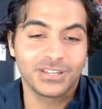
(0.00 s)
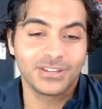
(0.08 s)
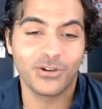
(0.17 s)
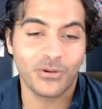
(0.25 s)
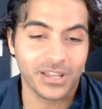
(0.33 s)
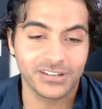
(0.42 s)
can
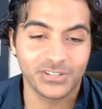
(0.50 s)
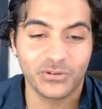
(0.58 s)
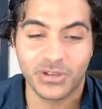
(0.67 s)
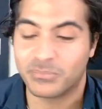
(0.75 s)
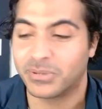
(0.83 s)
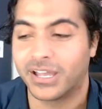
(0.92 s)
go ahead and
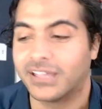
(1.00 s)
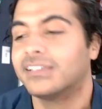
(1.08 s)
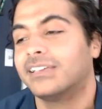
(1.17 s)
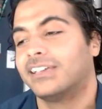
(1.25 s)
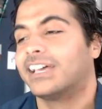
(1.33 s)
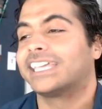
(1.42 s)
do it. But
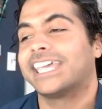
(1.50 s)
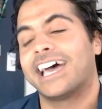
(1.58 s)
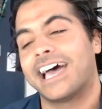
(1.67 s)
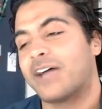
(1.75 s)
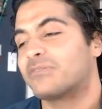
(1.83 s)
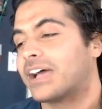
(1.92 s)

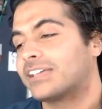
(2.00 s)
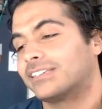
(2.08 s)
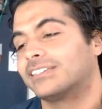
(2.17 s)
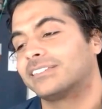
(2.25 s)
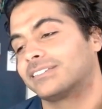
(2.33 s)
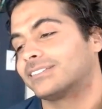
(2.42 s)
yeah,
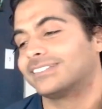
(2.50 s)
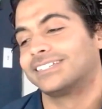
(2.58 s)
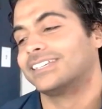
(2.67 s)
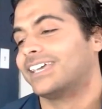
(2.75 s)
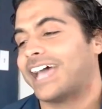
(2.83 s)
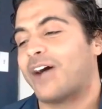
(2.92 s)

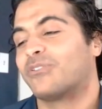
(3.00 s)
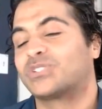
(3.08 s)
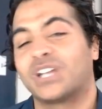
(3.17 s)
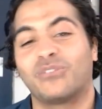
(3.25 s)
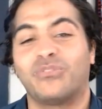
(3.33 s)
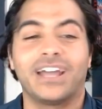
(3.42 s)
I was
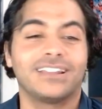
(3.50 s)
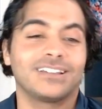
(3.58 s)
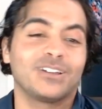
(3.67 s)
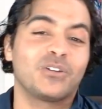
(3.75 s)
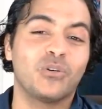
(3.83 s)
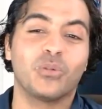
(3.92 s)
trying to find
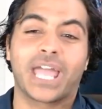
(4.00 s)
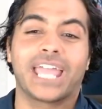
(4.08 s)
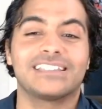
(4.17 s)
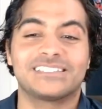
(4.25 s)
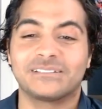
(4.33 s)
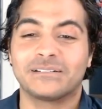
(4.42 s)
like a cool
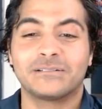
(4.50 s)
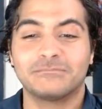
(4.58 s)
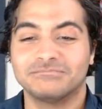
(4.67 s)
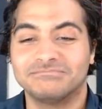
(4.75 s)
answer,